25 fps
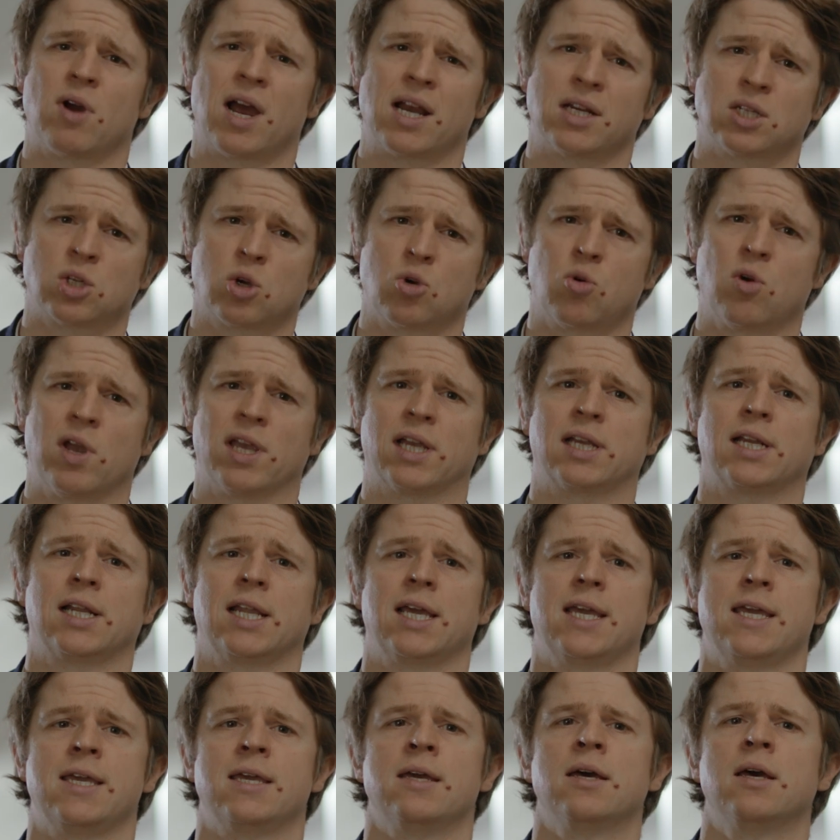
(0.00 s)
act
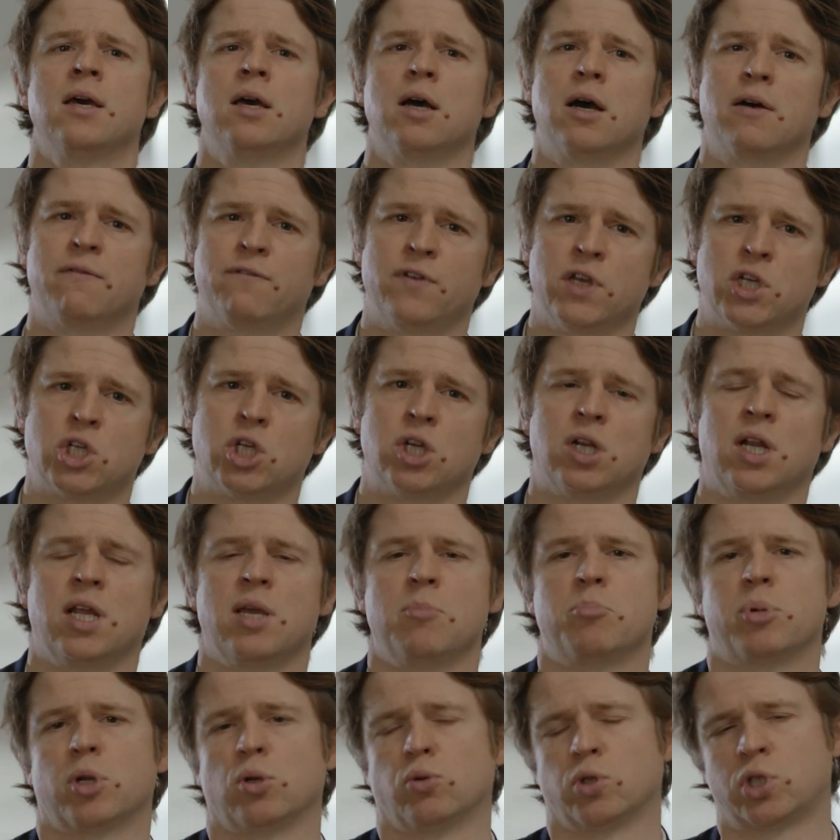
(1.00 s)
quickly,
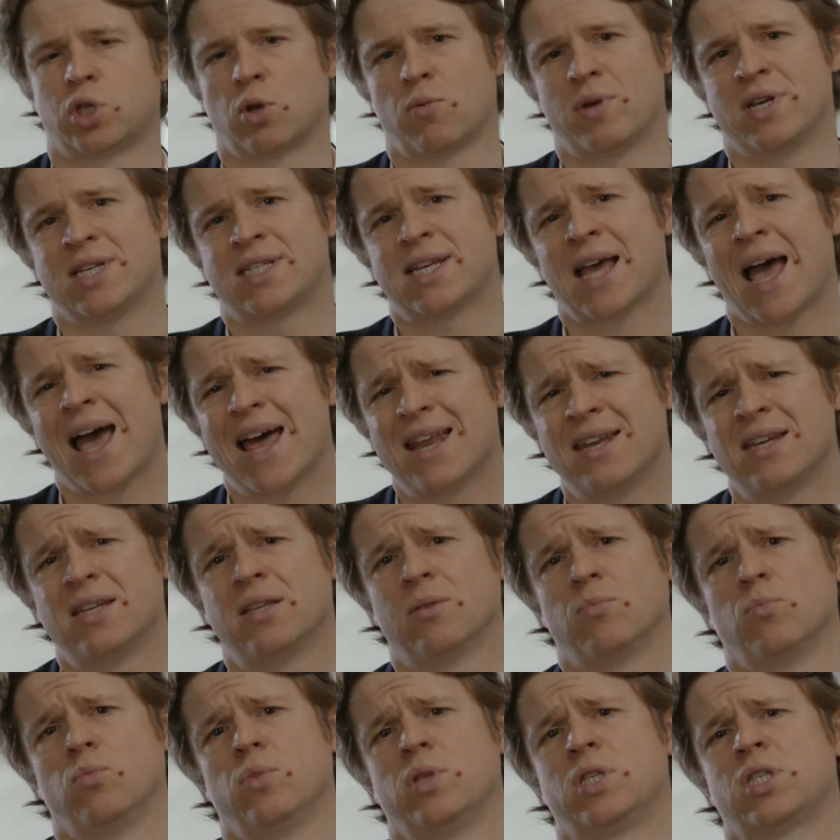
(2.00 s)
efficiently, but also in
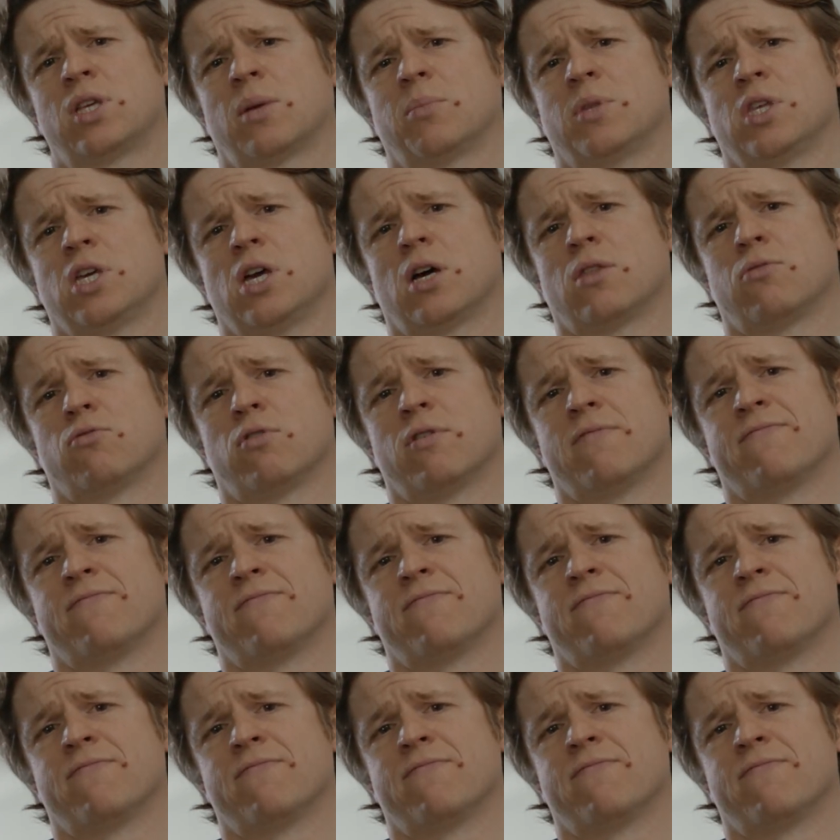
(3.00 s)
tandem with some of the other